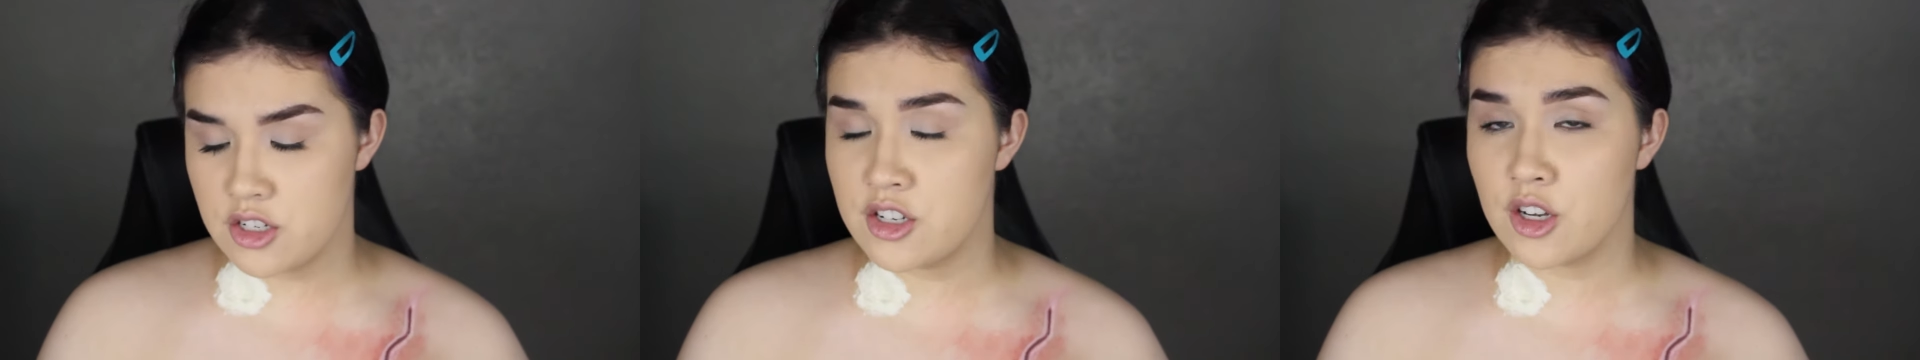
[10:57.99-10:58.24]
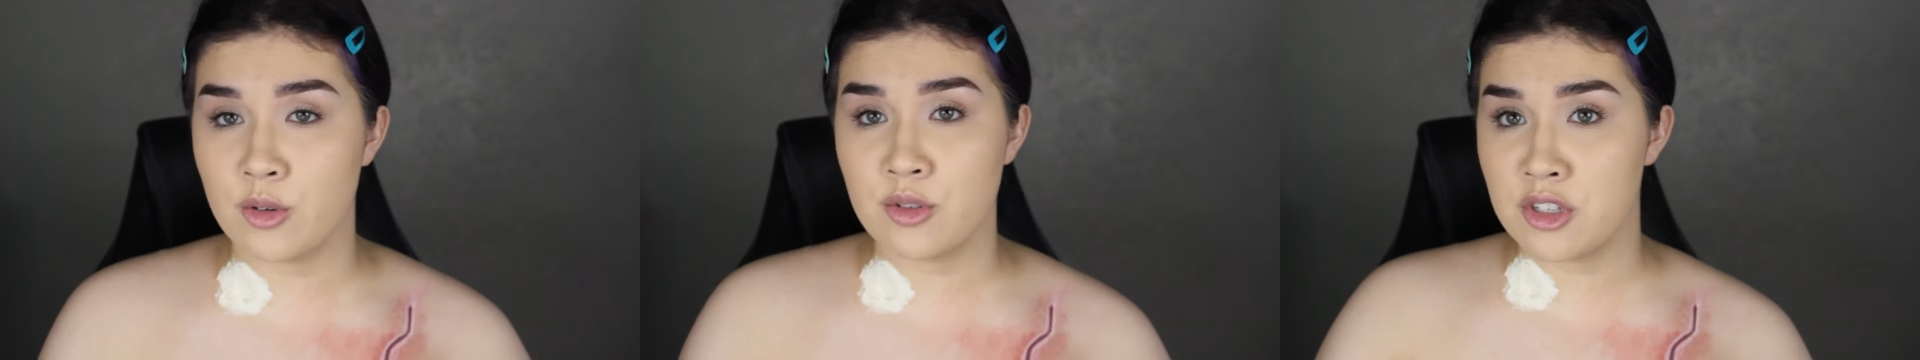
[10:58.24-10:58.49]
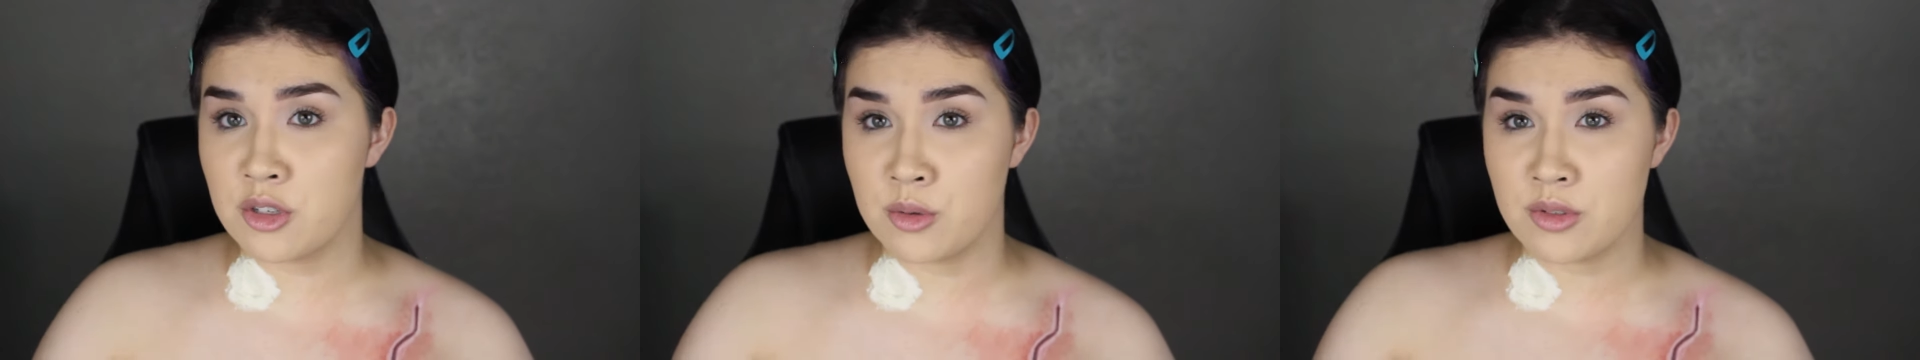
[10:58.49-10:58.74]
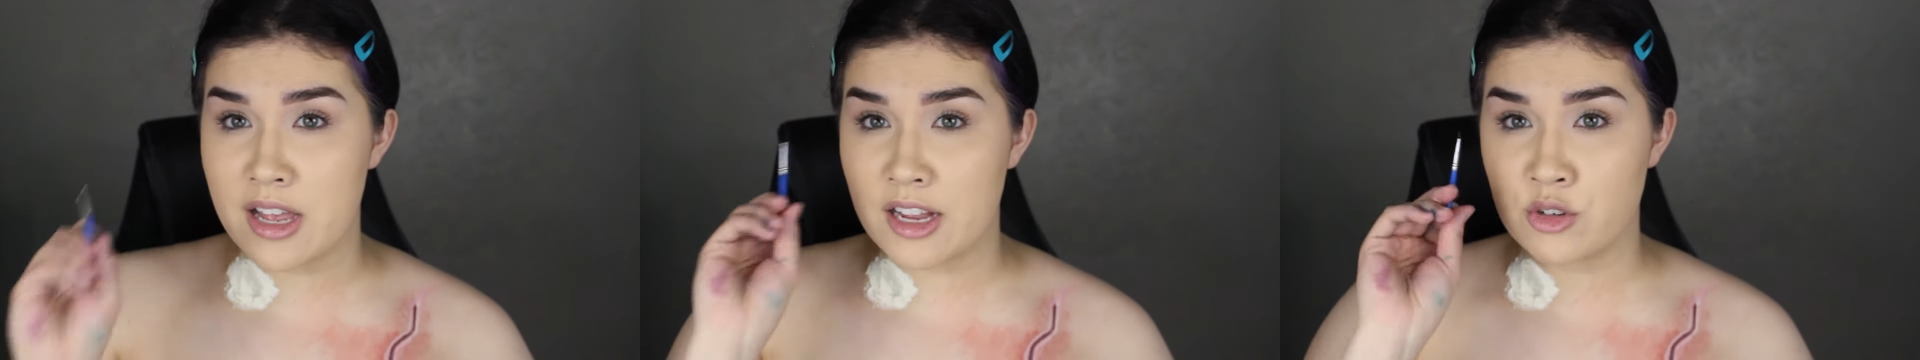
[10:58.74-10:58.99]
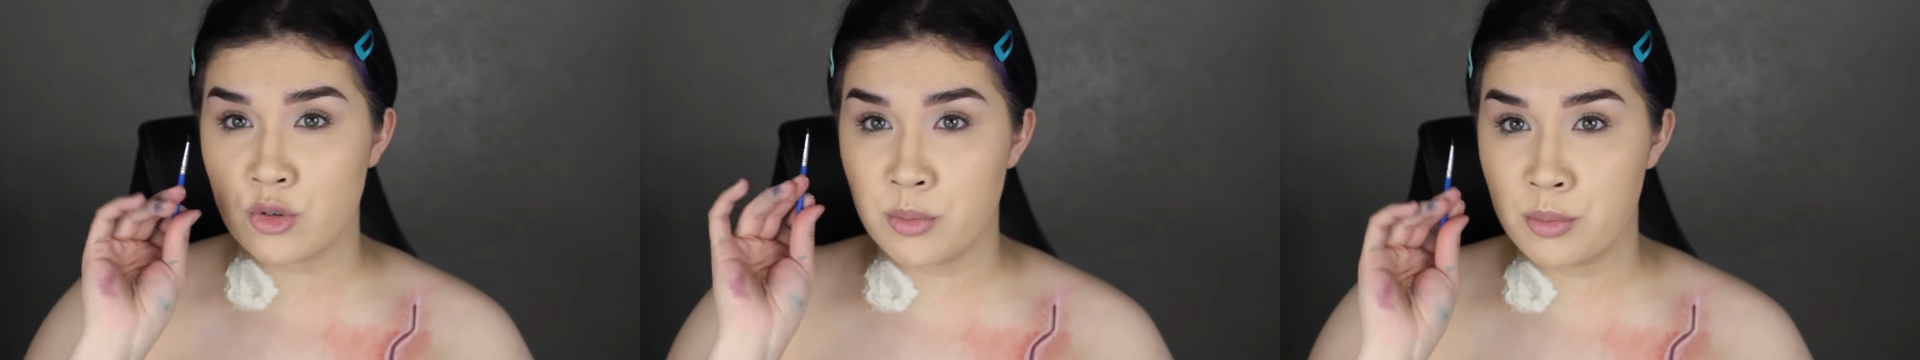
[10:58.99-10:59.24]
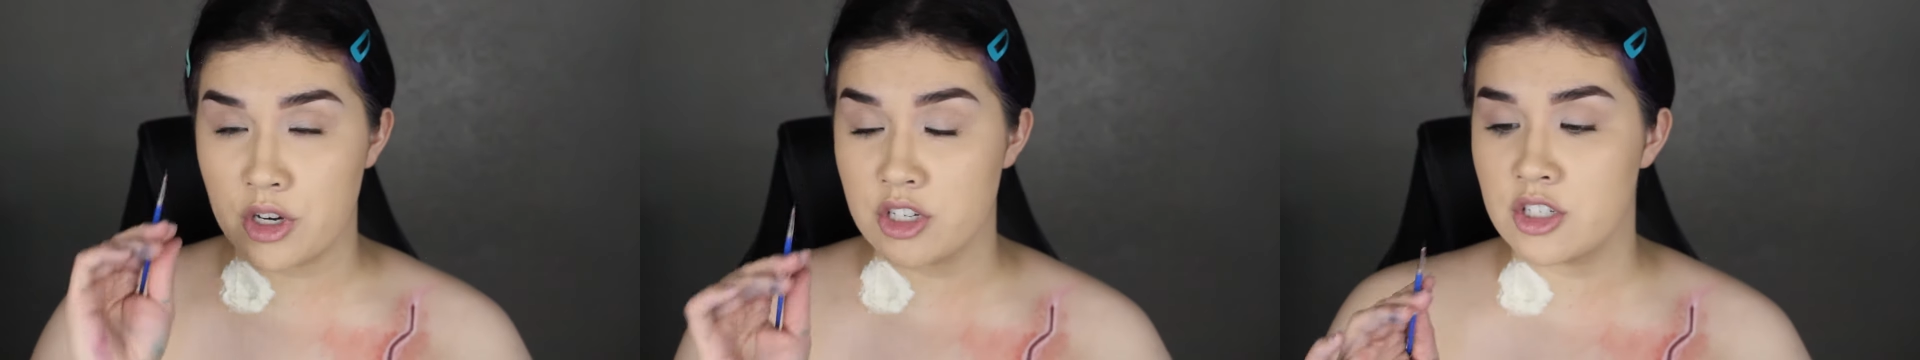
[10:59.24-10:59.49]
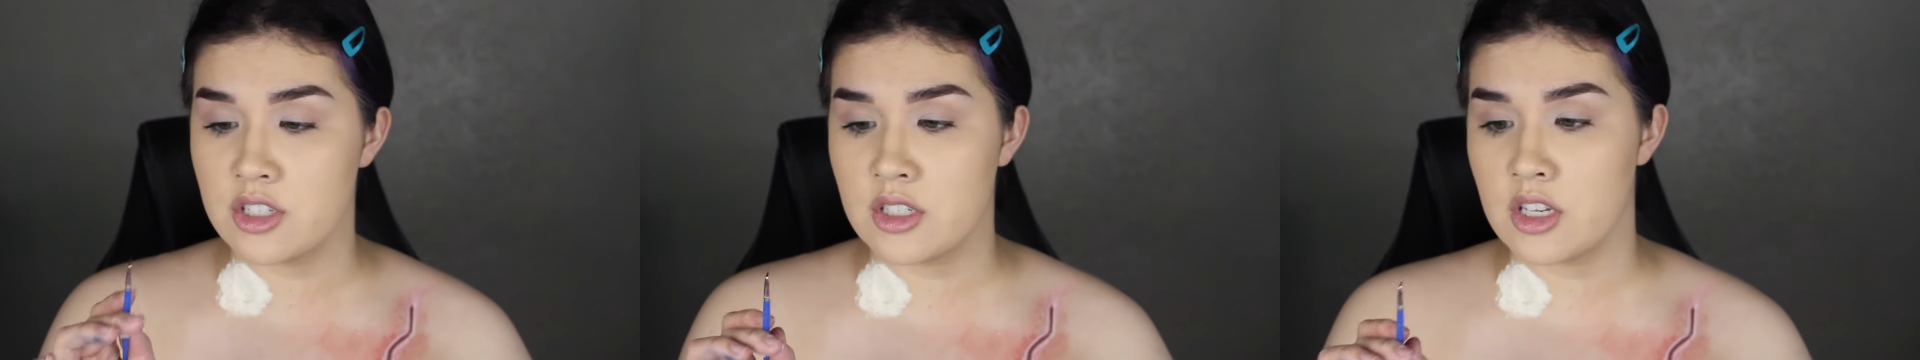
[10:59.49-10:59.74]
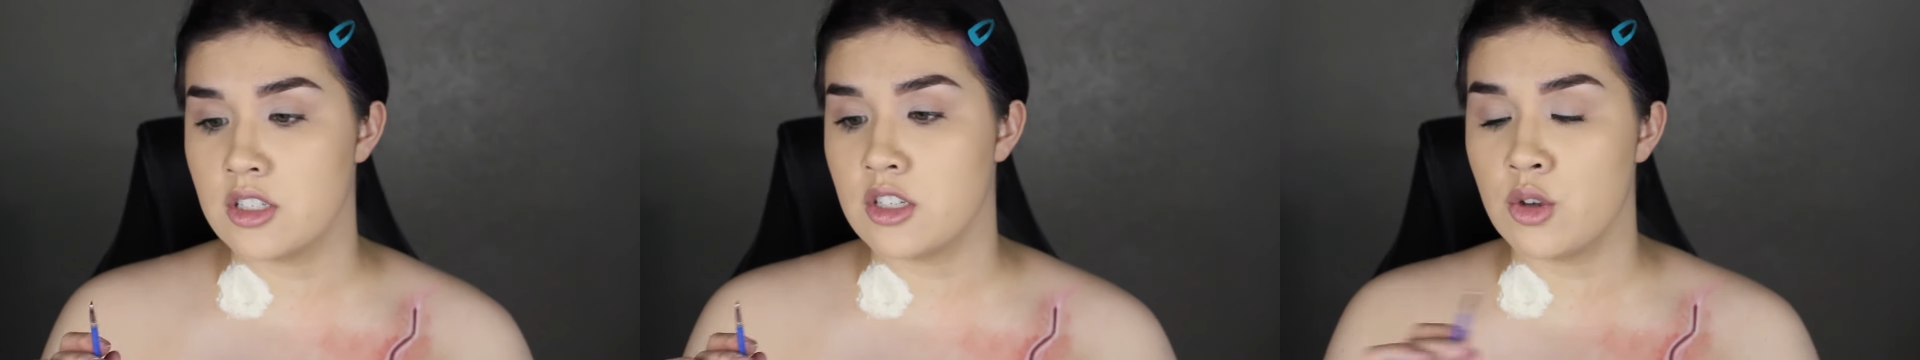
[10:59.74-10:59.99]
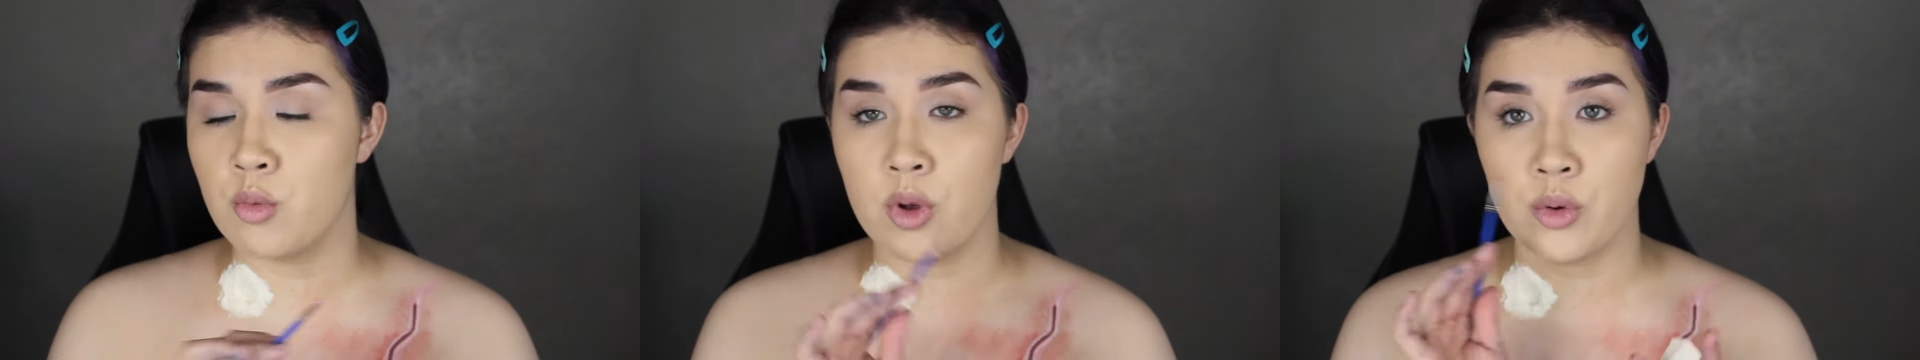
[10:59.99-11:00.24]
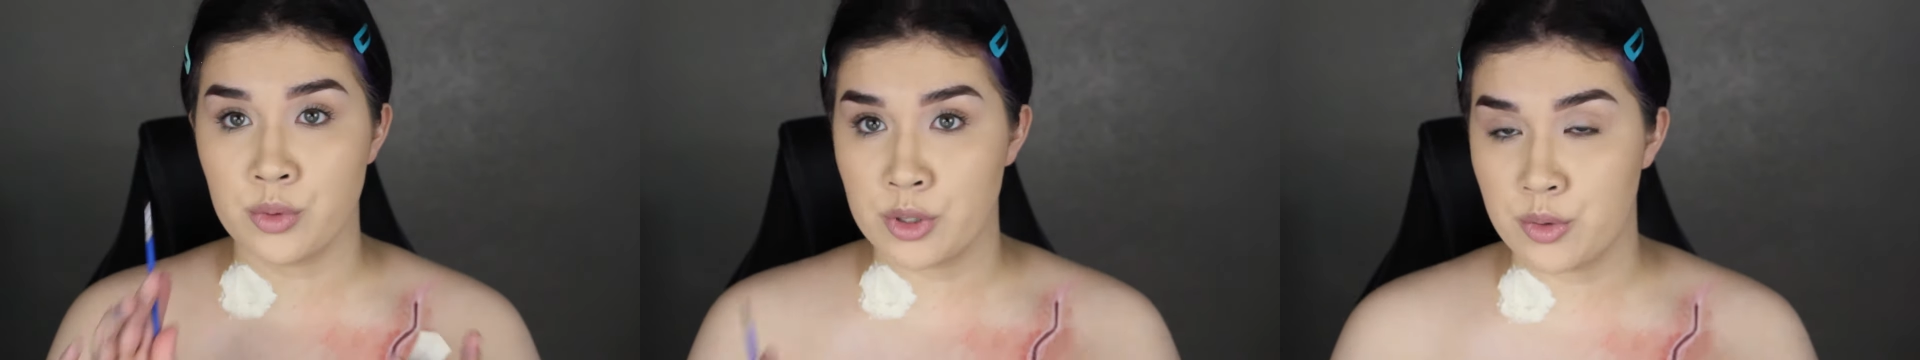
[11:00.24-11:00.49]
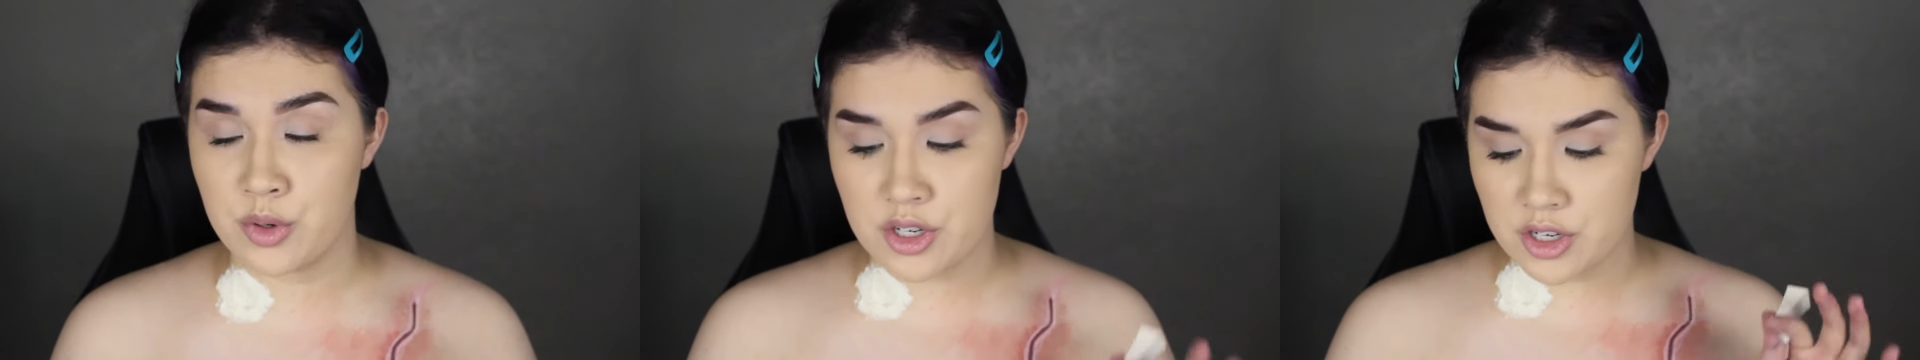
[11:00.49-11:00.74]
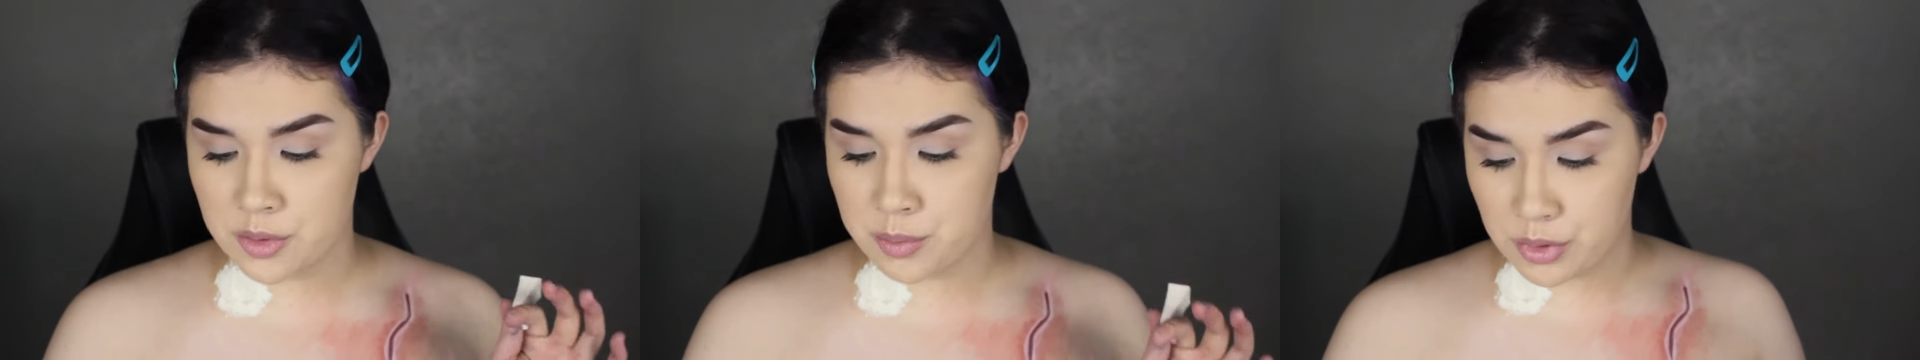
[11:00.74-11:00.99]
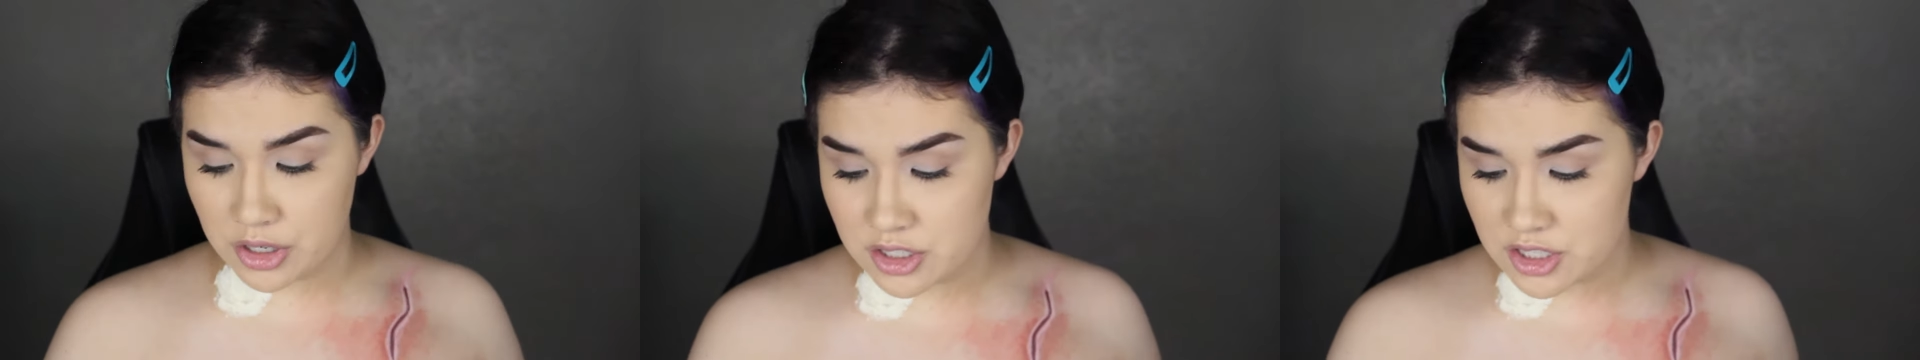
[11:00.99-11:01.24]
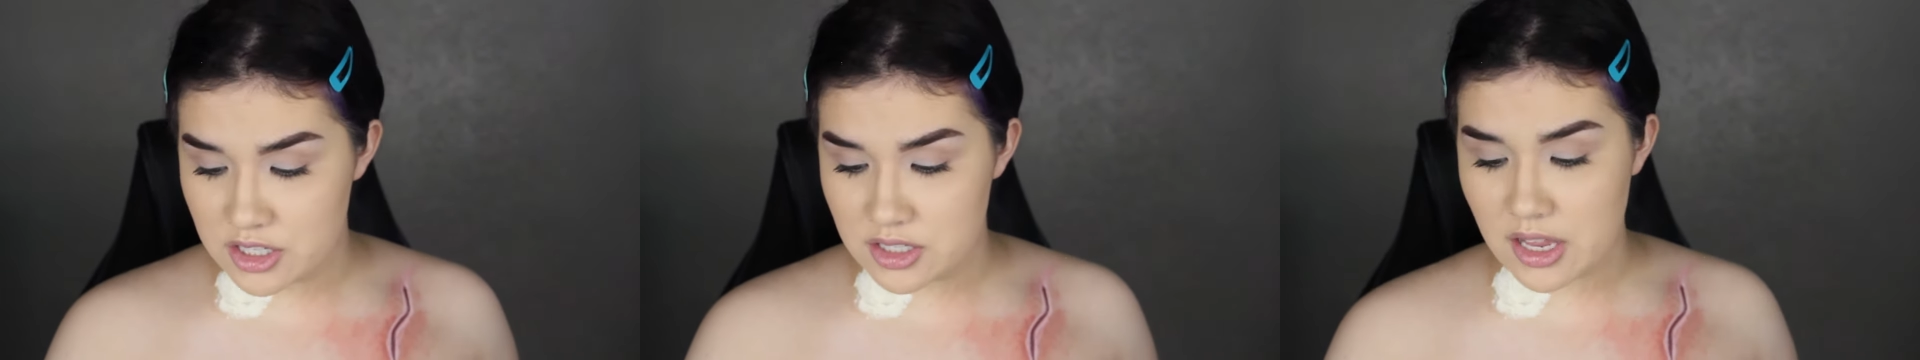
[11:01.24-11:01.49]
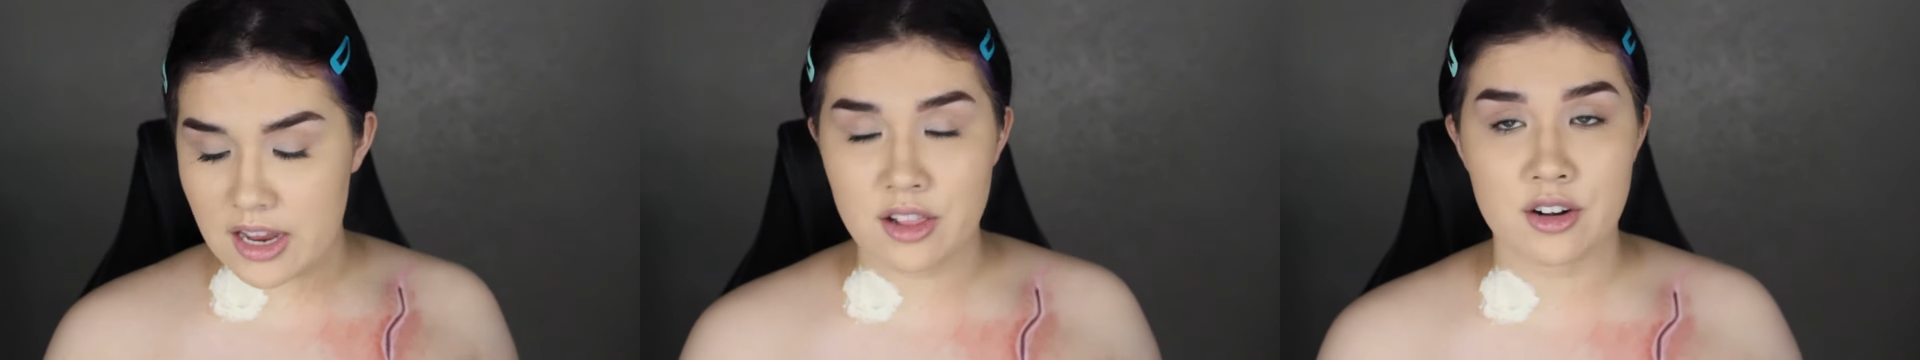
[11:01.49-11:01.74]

Don't use actual brushes because you will ruin your brushes. I